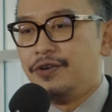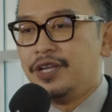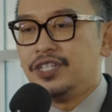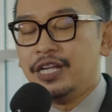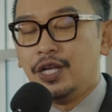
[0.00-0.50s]

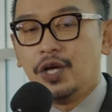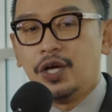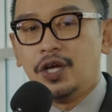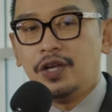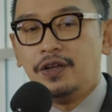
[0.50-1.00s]
Foundation in
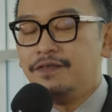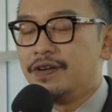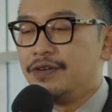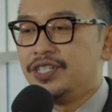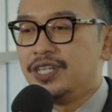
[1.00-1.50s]
law,
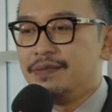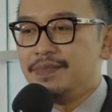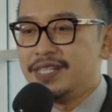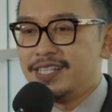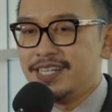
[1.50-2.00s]
foundation in
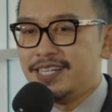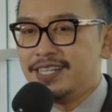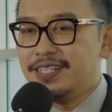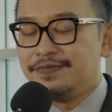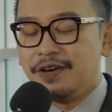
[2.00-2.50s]

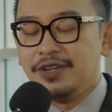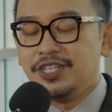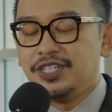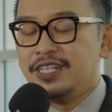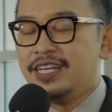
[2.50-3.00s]
business,
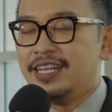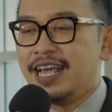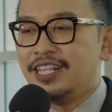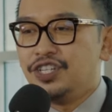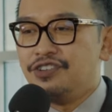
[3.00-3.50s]
foundation in
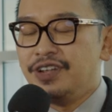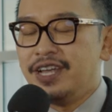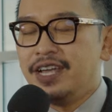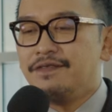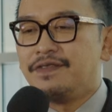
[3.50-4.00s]

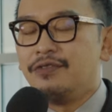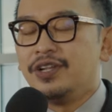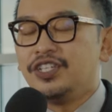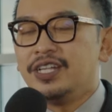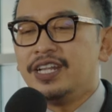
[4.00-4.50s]
engineering,
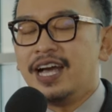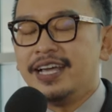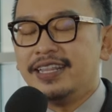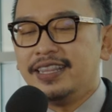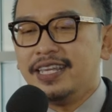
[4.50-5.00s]
foundation in
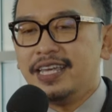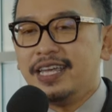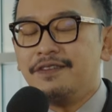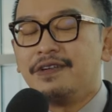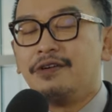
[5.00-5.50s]

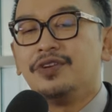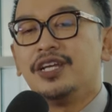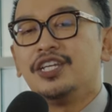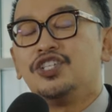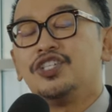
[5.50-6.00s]
IT,
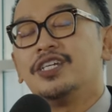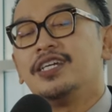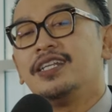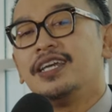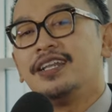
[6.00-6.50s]

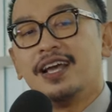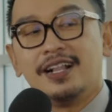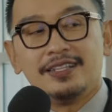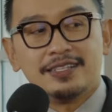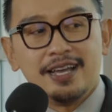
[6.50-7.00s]
foundation in
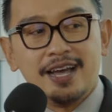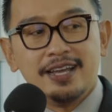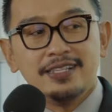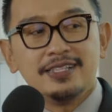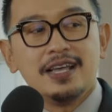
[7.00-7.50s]
health
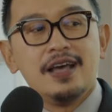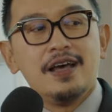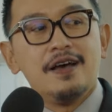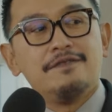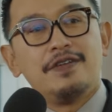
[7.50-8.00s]
science,
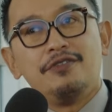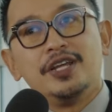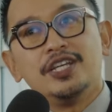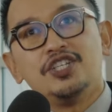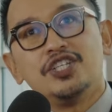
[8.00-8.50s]

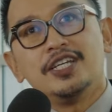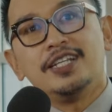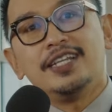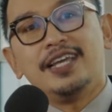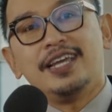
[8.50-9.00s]

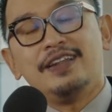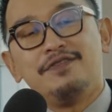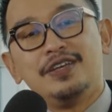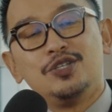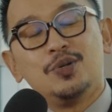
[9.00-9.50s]
foundation
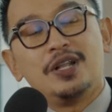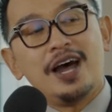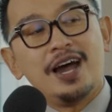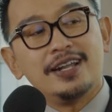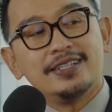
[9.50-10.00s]
in visual
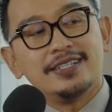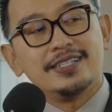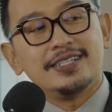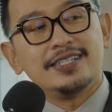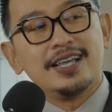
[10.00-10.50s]

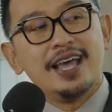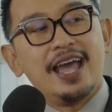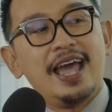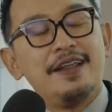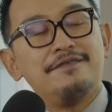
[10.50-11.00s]
arts,
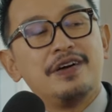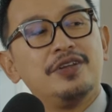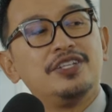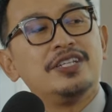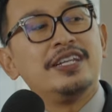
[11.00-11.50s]
and
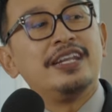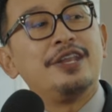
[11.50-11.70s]
foundation in